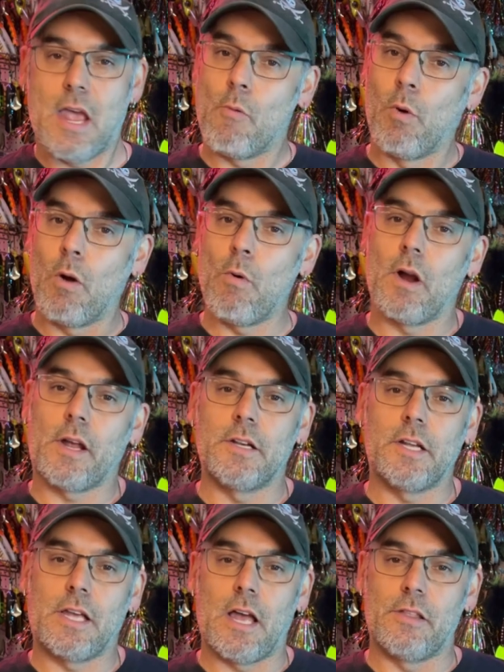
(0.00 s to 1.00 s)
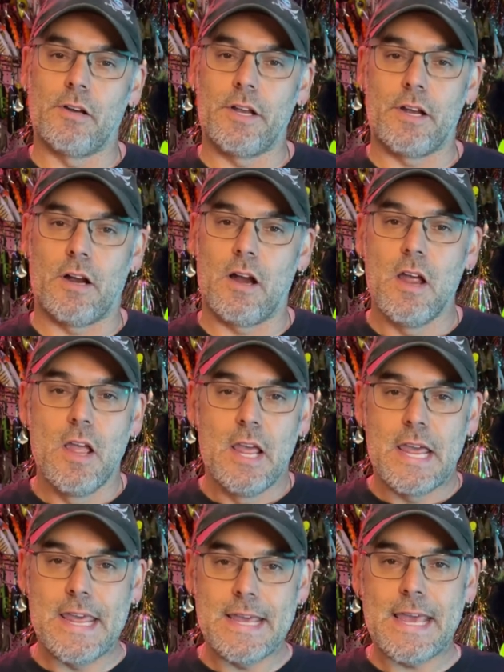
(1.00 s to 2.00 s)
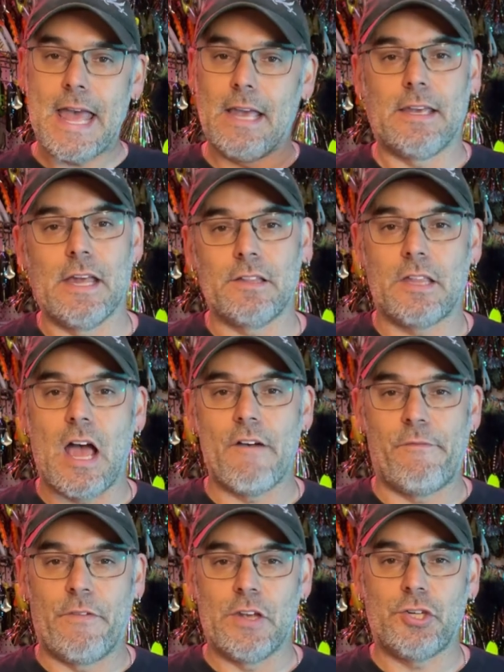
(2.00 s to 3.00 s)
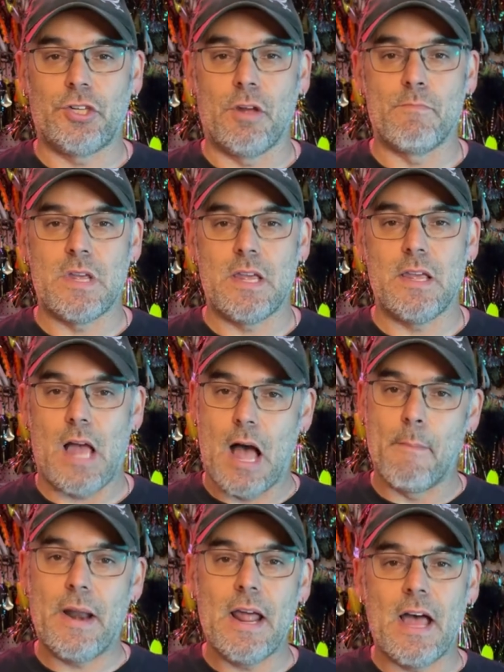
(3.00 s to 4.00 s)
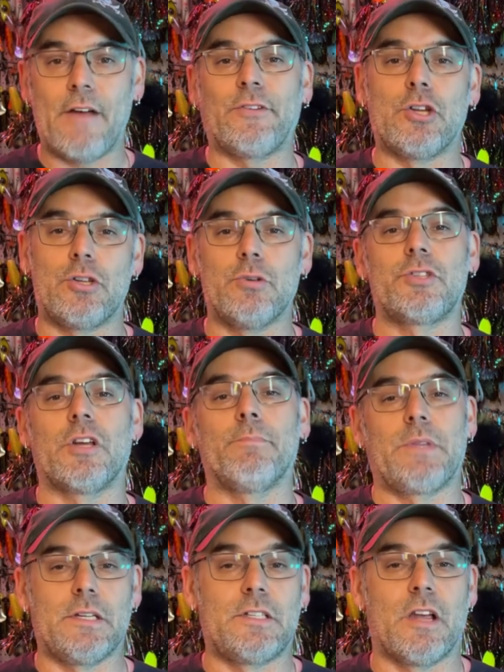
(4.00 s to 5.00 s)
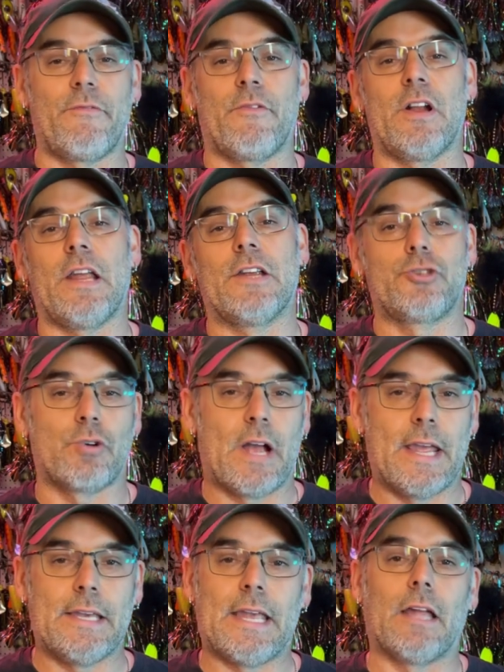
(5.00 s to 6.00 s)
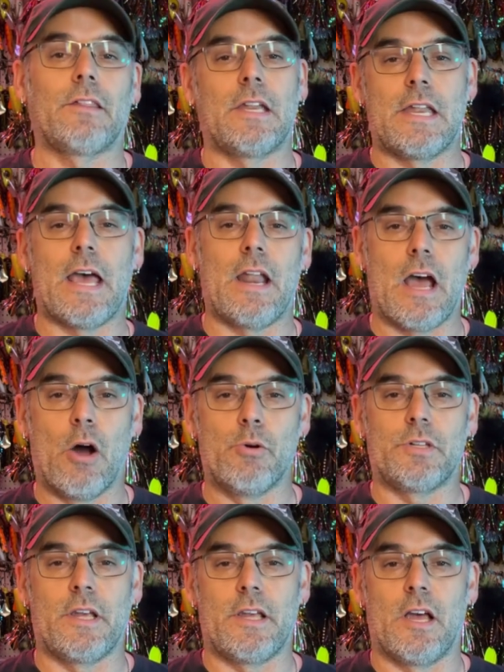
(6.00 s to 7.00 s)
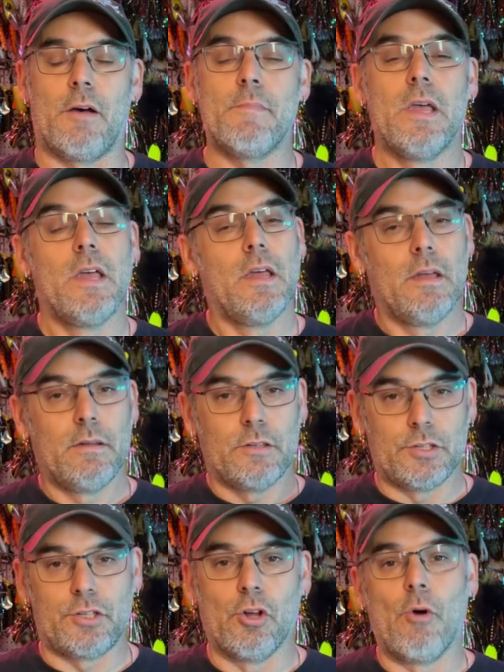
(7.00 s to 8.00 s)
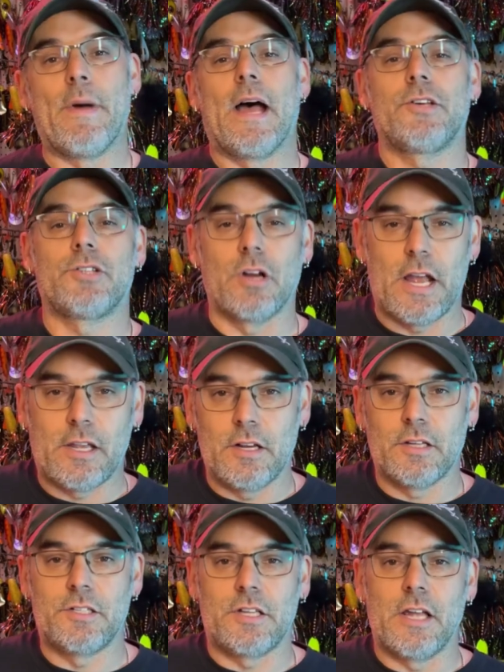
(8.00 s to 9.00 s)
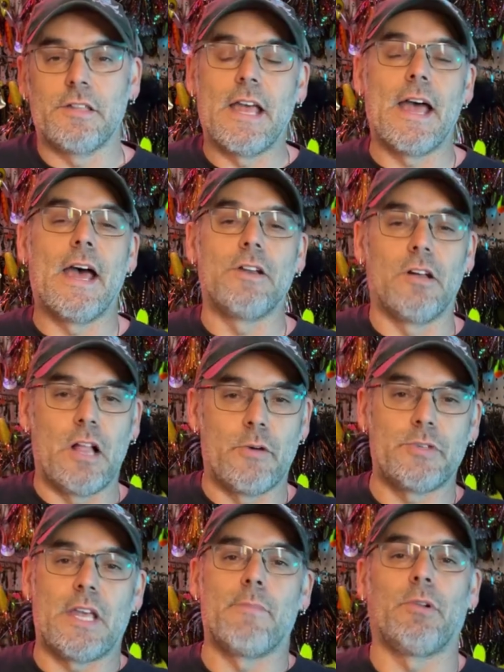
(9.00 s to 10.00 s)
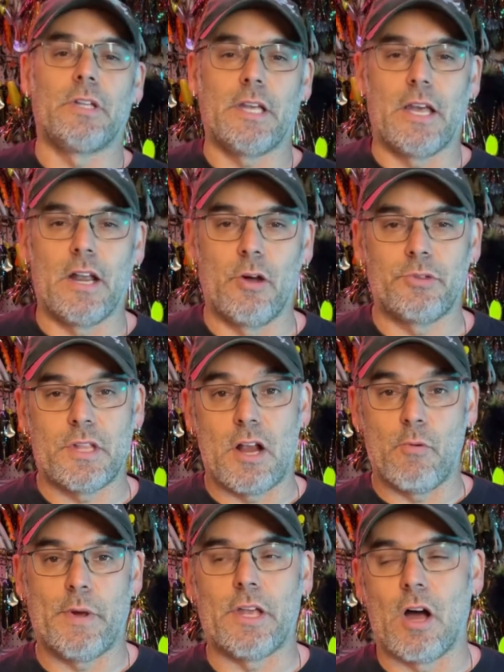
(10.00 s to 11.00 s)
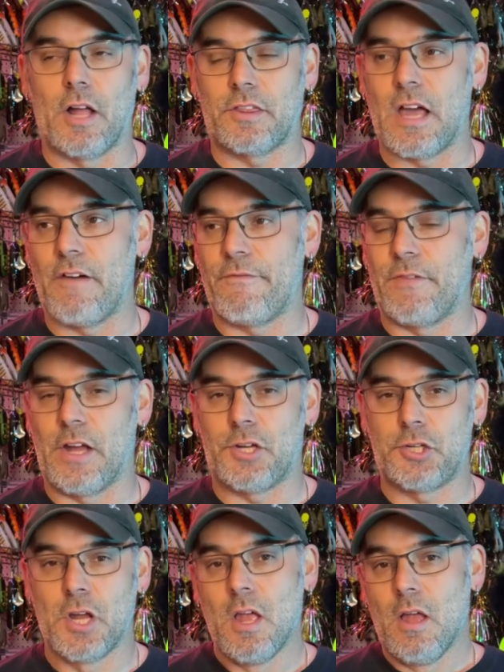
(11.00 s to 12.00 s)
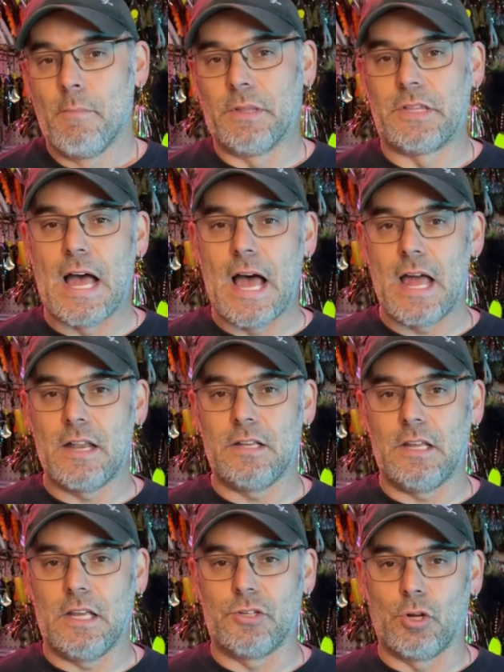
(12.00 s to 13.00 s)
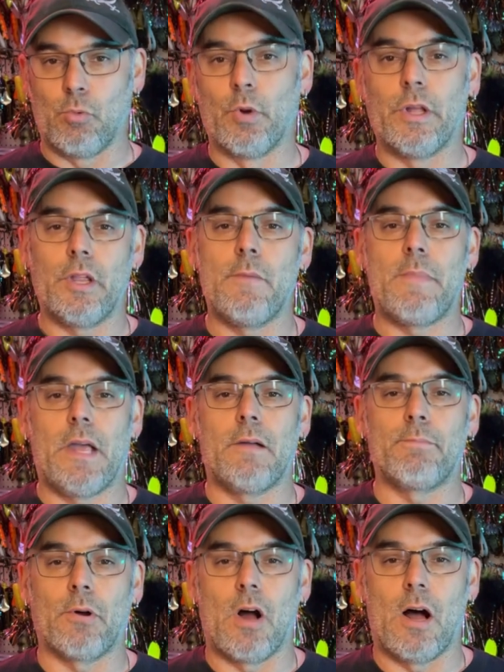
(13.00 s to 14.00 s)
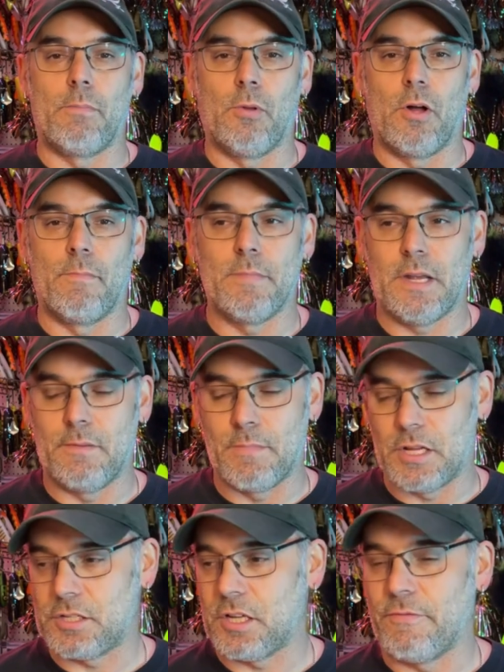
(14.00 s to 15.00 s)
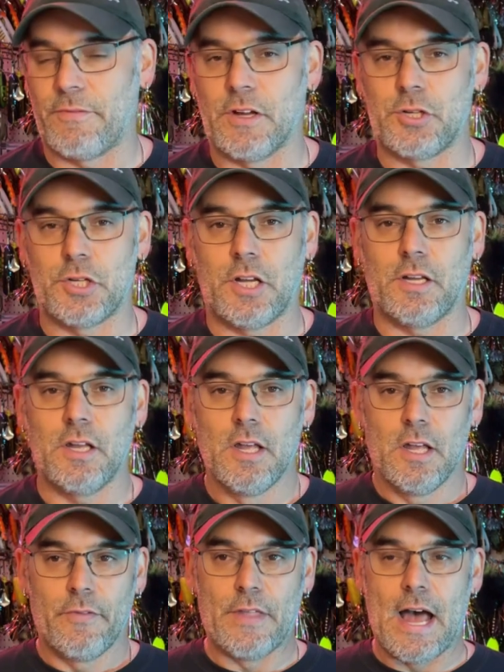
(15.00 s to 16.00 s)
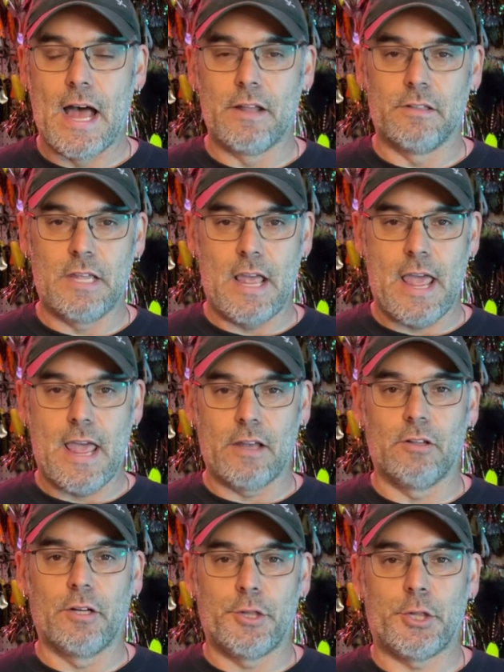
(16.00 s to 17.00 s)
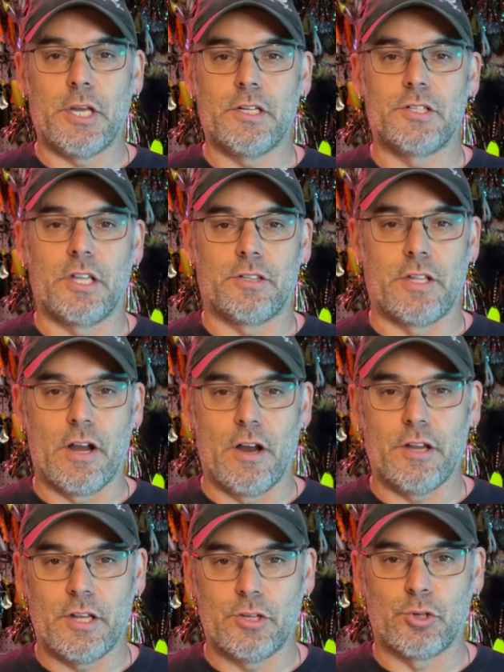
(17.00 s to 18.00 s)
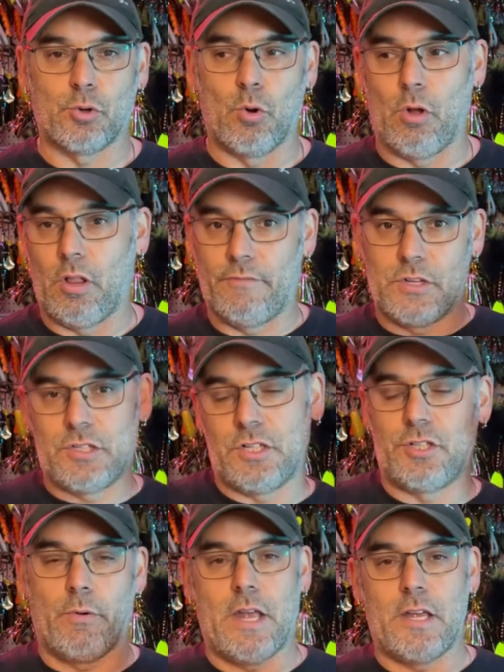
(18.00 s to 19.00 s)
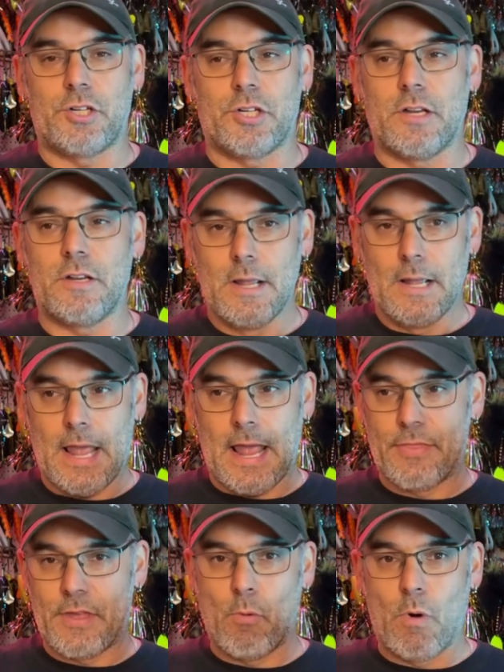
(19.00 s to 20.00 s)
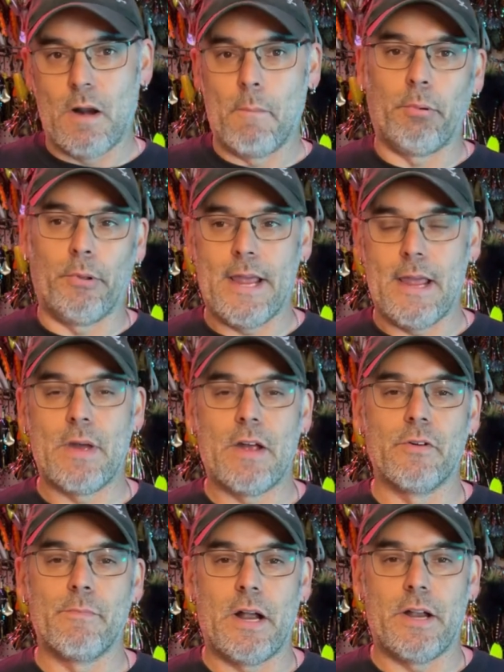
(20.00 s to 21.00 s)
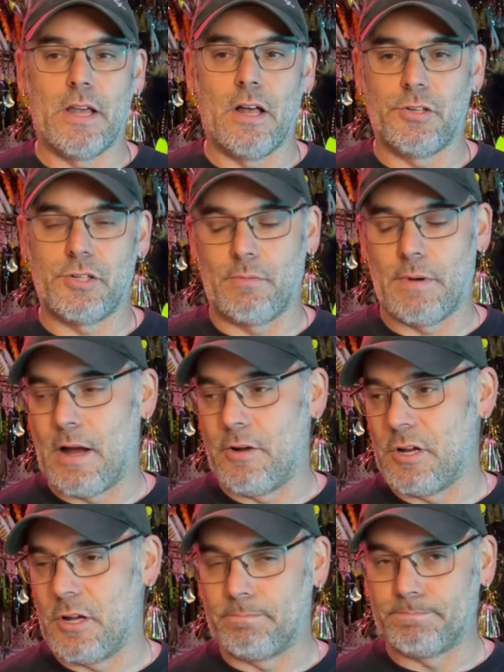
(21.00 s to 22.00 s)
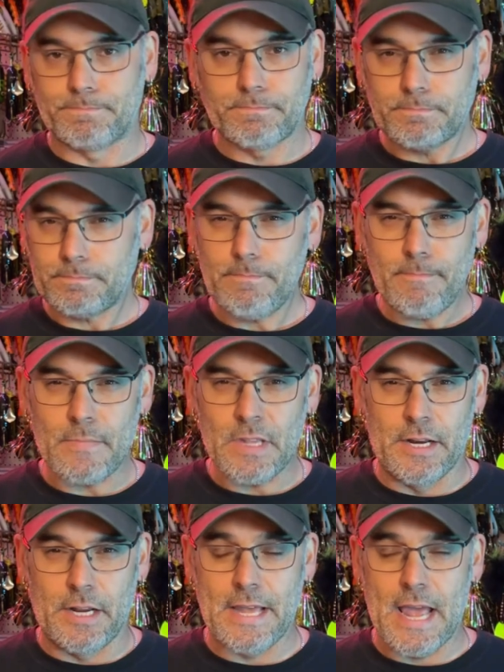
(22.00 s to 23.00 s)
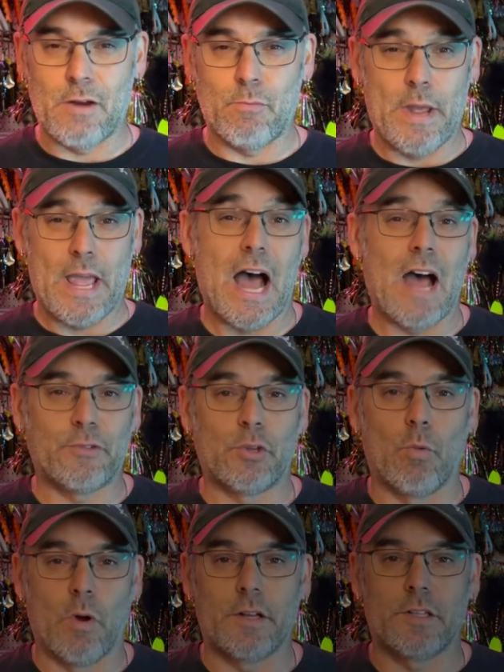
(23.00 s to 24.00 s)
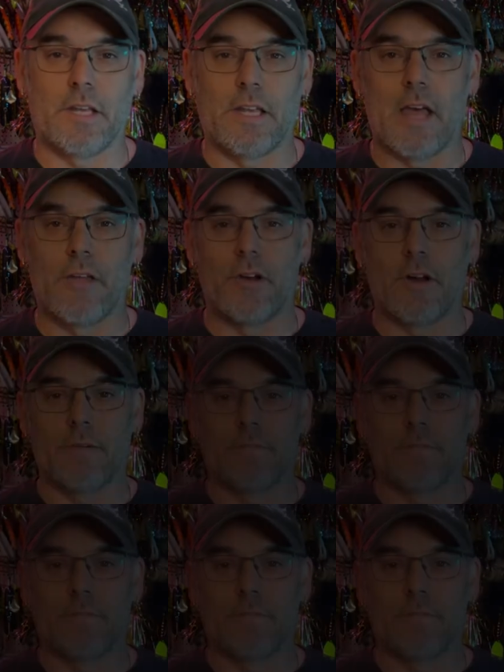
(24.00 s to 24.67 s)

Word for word: we're working together here. He can't get that fish to me. I'm going to have to do something different and try and get the net out to him. The Stowmaster, I could extend the handle. I was able to get out there and we got that fish. But that is a really big problem in muskie fishing that the angler thinks that they're in control of the situation and they want to blame everybody else around them. And again, we have to work together.